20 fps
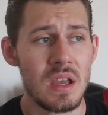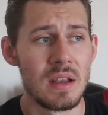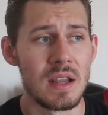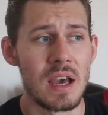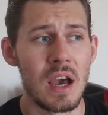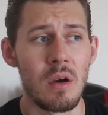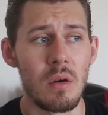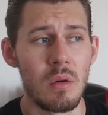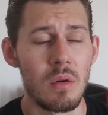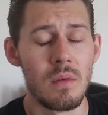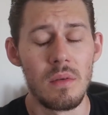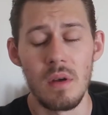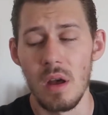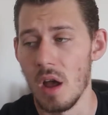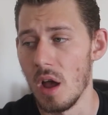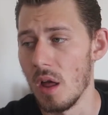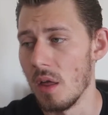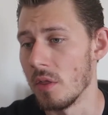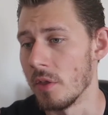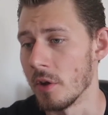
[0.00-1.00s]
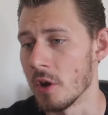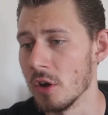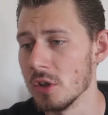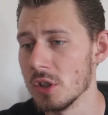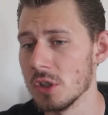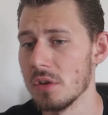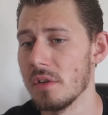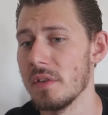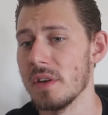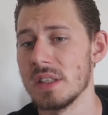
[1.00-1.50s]
Now, the
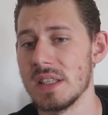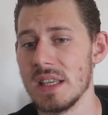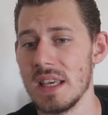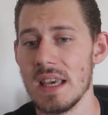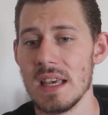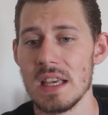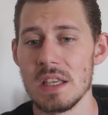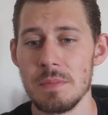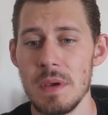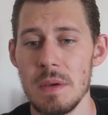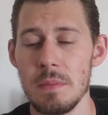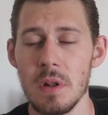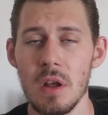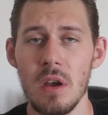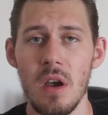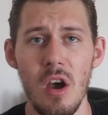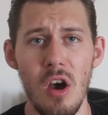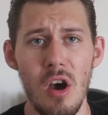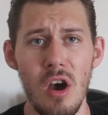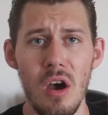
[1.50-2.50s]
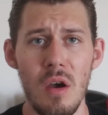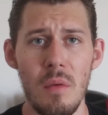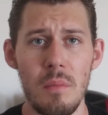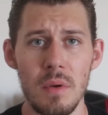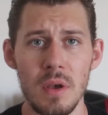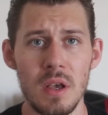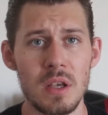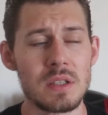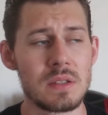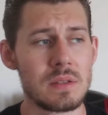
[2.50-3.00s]
controversy is
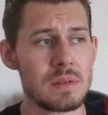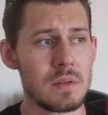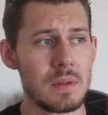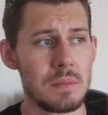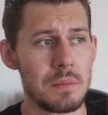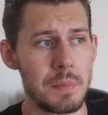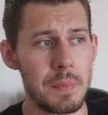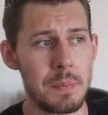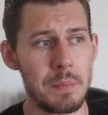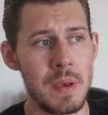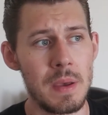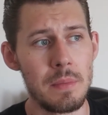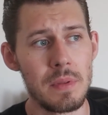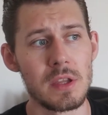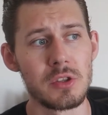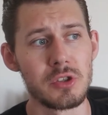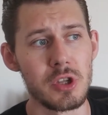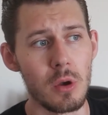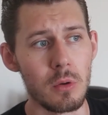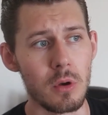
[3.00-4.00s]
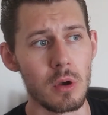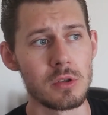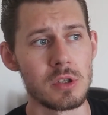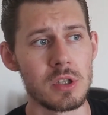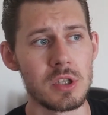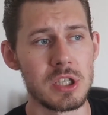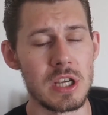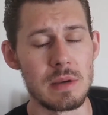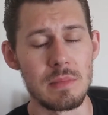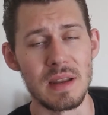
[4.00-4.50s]
because people that don't go to
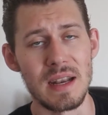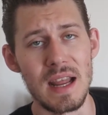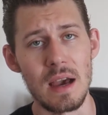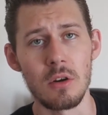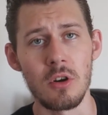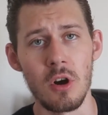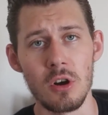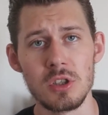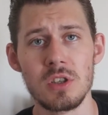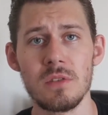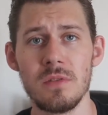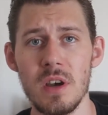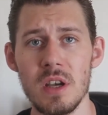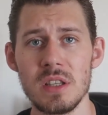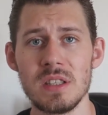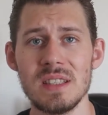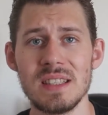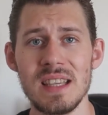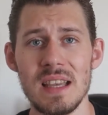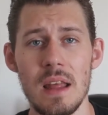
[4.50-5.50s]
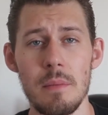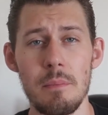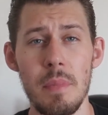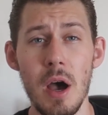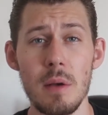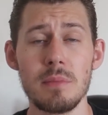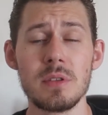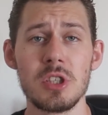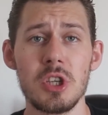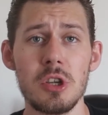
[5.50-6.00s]
the gym are now controversial and saying that
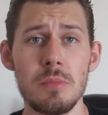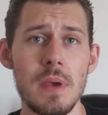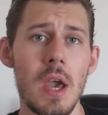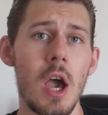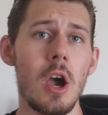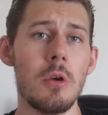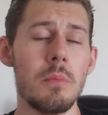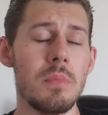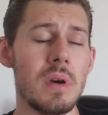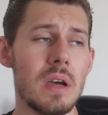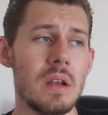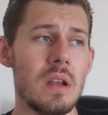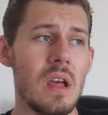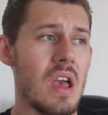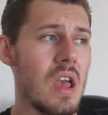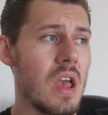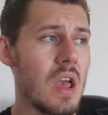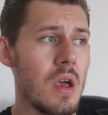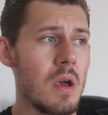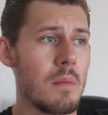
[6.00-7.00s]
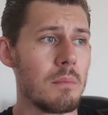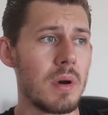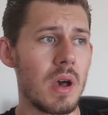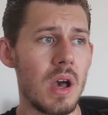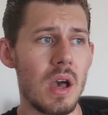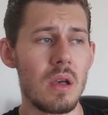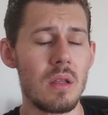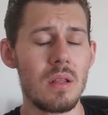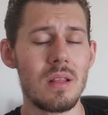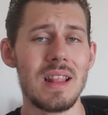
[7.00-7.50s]
pubs should be open,
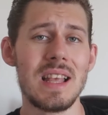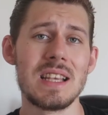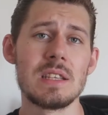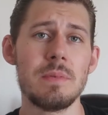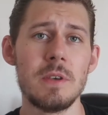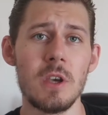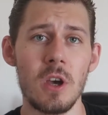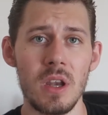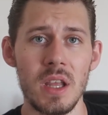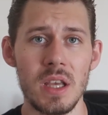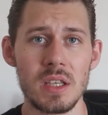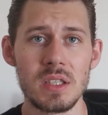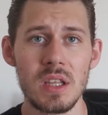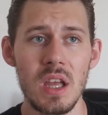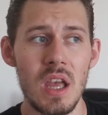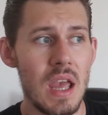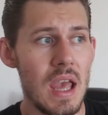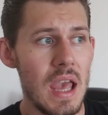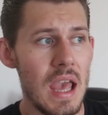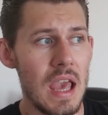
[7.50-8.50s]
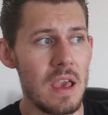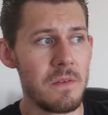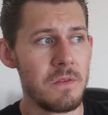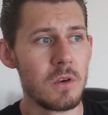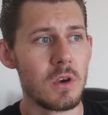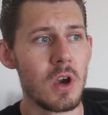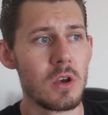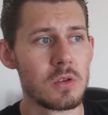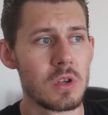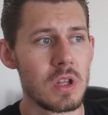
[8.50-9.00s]
but let's be honest, if
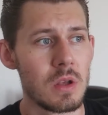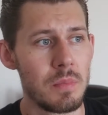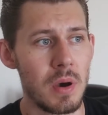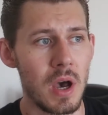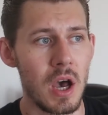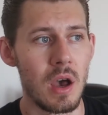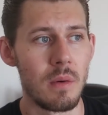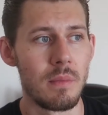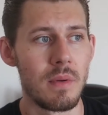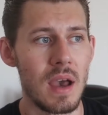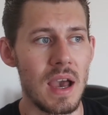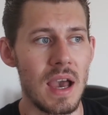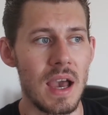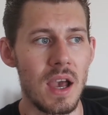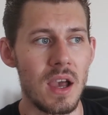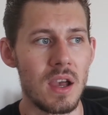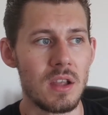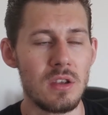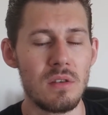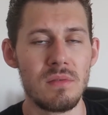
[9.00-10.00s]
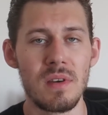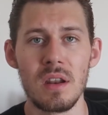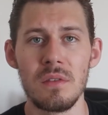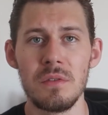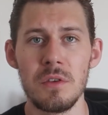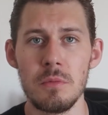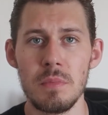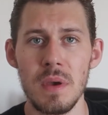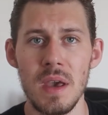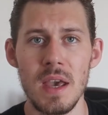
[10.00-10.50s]
you go to the pub and you've had a
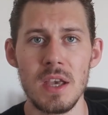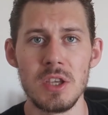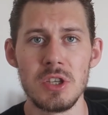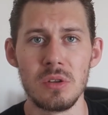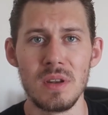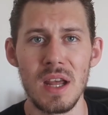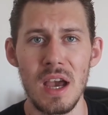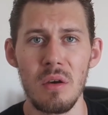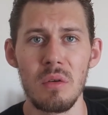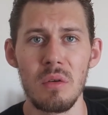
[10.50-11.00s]
few beers, you're